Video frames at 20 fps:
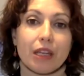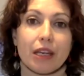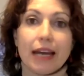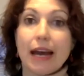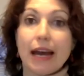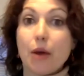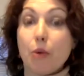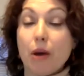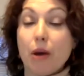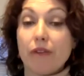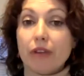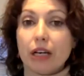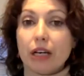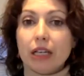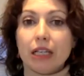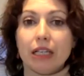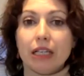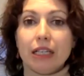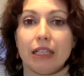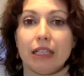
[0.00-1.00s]
However,
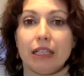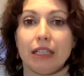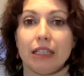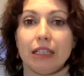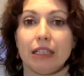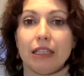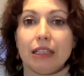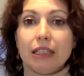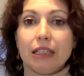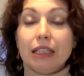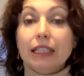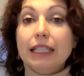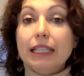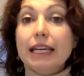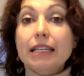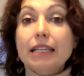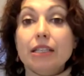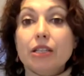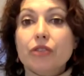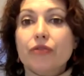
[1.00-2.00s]
the
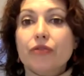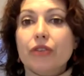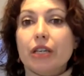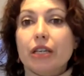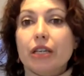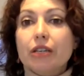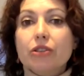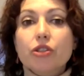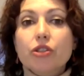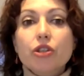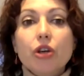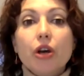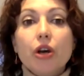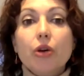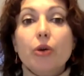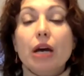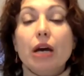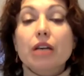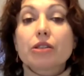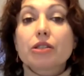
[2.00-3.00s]
latest figures
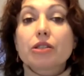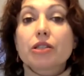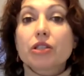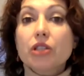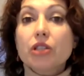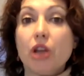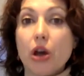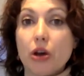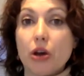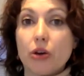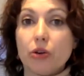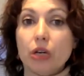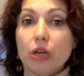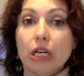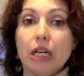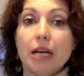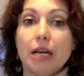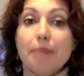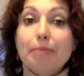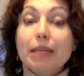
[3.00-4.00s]
show a slow
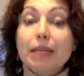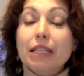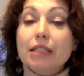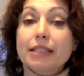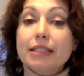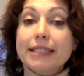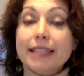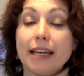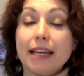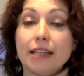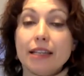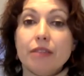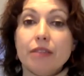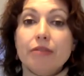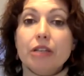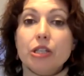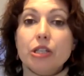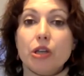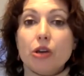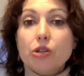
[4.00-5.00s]
but steady
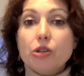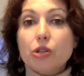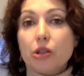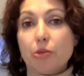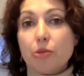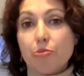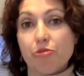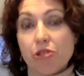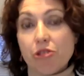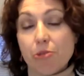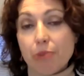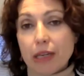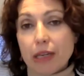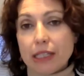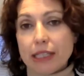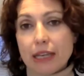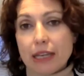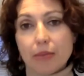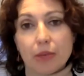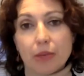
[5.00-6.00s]
return to the
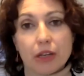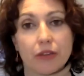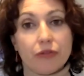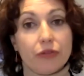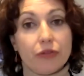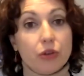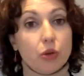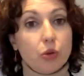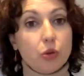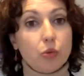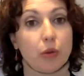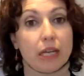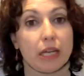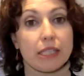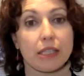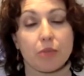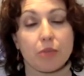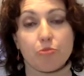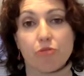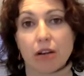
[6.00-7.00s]
pre-pandemic food
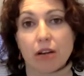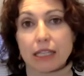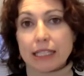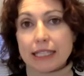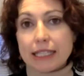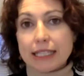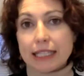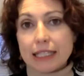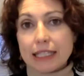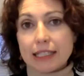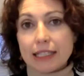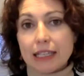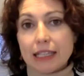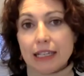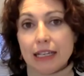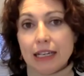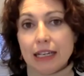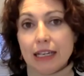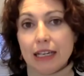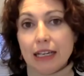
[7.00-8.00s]
wasting practices,
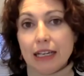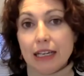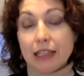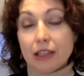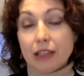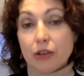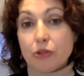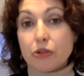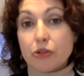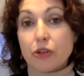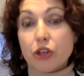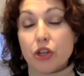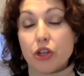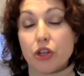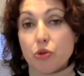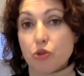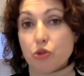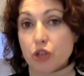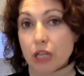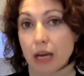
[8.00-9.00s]
including a
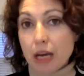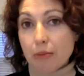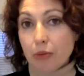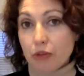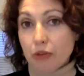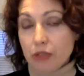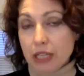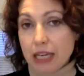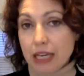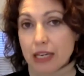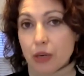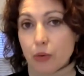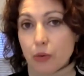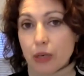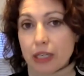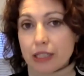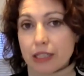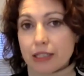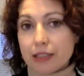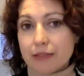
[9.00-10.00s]
huge number of
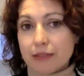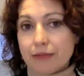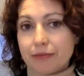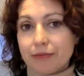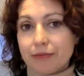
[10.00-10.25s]
takeaways.